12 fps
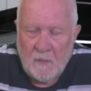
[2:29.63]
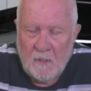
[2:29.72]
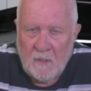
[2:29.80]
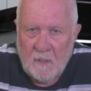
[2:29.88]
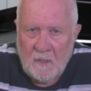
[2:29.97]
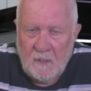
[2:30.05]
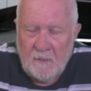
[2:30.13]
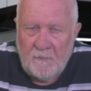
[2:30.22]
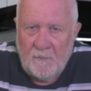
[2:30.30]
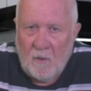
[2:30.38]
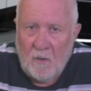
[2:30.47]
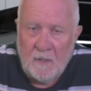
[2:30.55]
And if
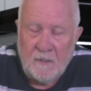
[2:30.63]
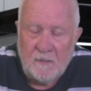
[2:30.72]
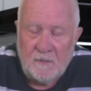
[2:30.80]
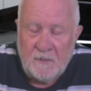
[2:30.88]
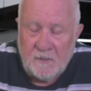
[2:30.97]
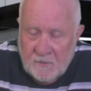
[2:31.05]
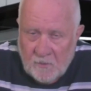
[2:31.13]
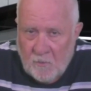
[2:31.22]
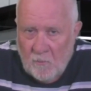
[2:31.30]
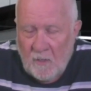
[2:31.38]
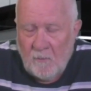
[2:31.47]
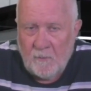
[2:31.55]
I
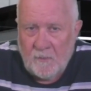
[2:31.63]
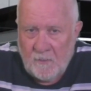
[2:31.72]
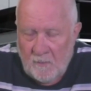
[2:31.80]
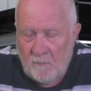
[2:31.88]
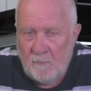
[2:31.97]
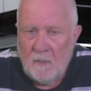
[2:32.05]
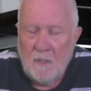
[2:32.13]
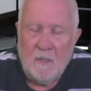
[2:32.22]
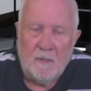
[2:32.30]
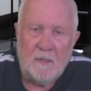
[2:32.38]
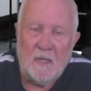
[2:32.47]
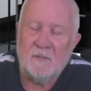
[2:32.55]
disagree with them,
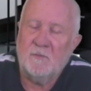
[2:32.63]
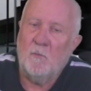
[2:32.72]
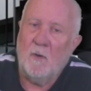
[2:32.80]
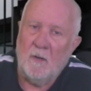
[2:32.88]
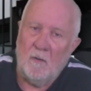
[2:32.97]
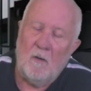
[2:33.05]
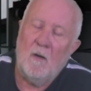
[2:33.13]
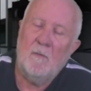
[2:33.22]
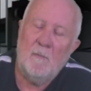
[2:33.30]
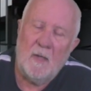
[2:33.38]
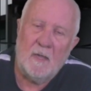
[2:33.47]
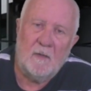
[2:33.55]
that's when I
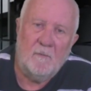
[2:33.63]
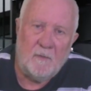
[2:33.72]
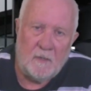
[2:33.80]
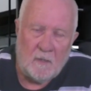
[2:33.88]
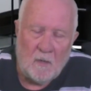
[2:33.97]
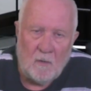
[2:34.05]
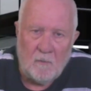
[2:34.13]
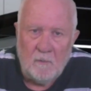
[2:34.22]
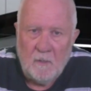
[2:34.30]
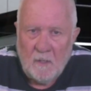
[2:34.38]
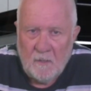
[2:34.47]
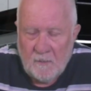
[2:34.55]
make a video
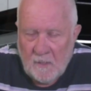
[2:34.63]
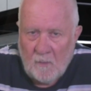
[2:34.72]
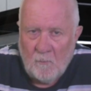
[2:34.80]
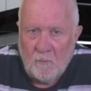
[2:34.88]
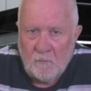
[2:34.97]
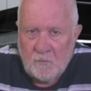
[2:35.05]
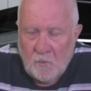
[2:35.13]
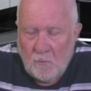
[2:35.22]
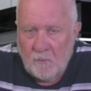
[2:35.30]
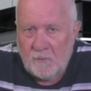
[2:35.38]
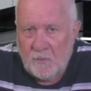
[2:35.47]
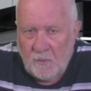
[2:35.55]
that will
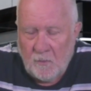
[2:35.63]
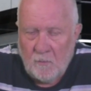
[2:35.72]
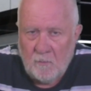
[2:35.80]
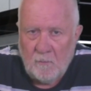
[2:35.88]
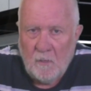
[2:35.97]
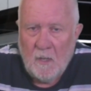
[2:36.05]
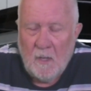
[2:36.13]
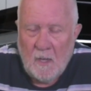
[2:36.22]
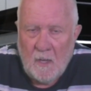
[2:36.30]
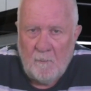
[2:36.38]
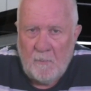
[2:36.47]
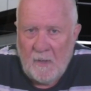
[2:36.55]
talk to you
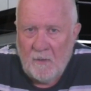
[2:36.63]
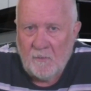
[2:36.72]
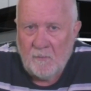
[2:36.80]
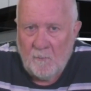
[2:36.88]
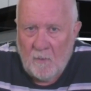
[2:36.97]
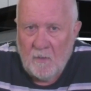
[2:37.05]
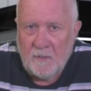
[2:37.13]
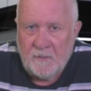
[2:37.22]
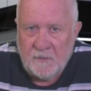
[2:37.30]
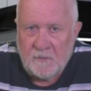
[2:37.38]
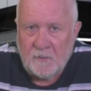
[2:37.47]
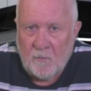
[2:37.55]
about my
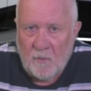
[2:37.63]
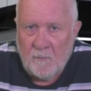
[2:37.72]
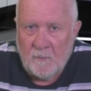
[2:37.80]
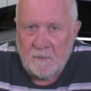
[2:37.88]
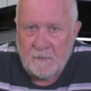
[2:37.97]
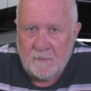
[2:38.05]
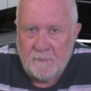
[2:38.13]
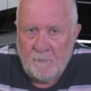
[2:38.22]
disagreements.